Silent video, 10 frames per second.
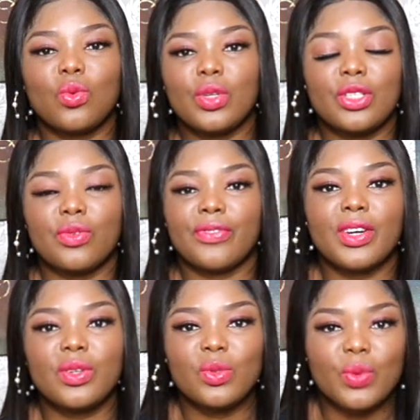oh, he's
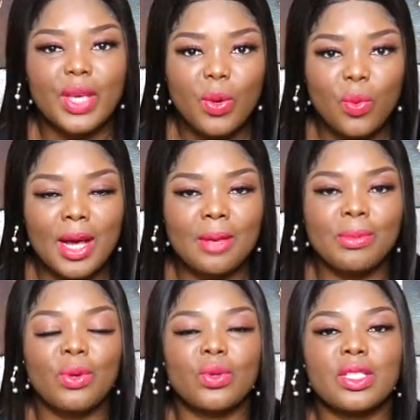referring to AY
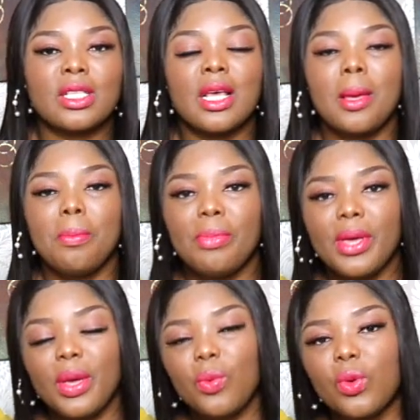because
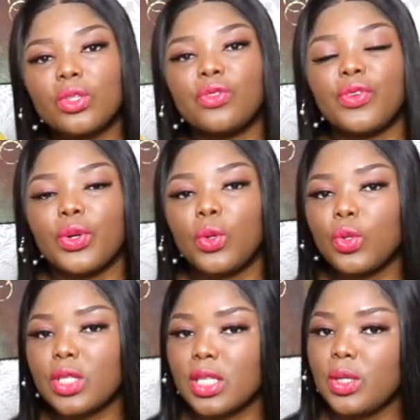May works very
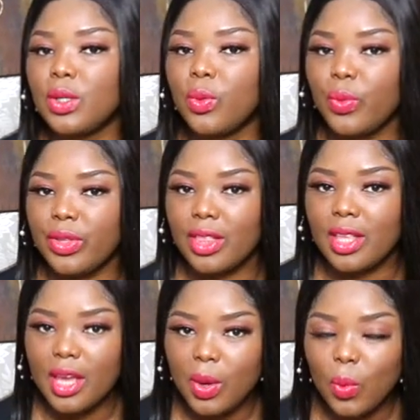closely with
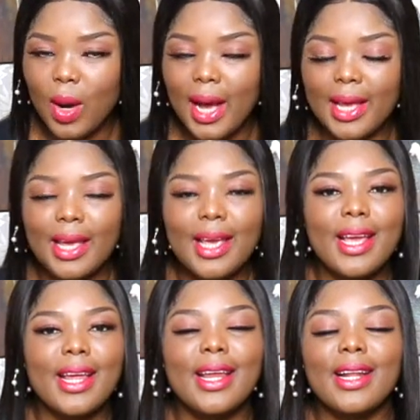AY.
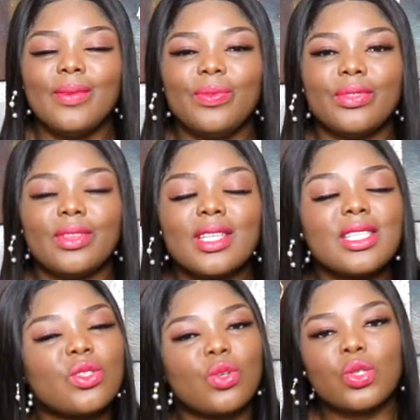This
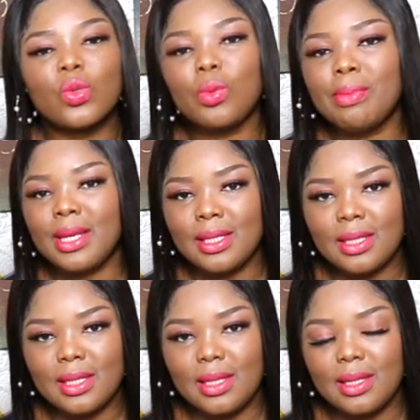is just so
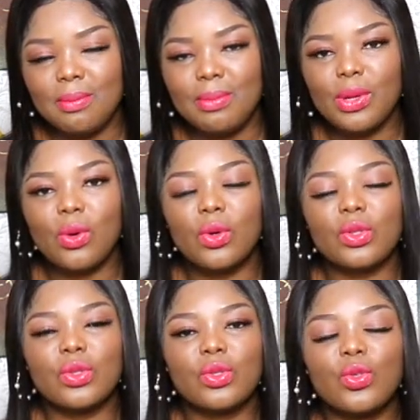messy
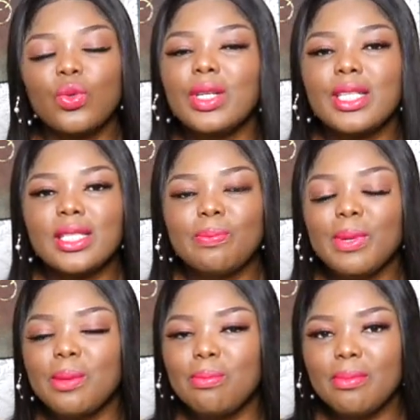because Yul is
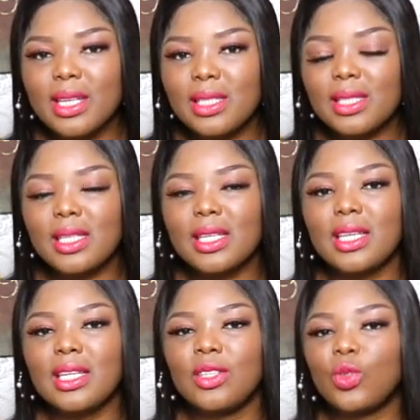being messy
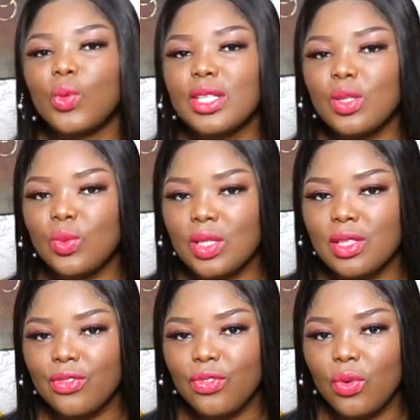in
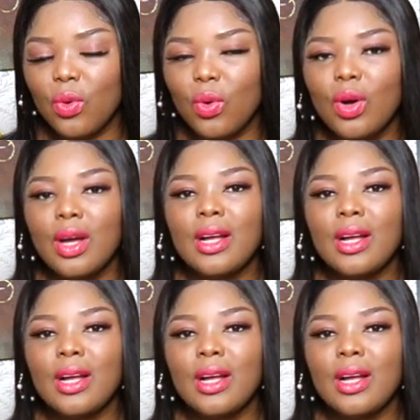2024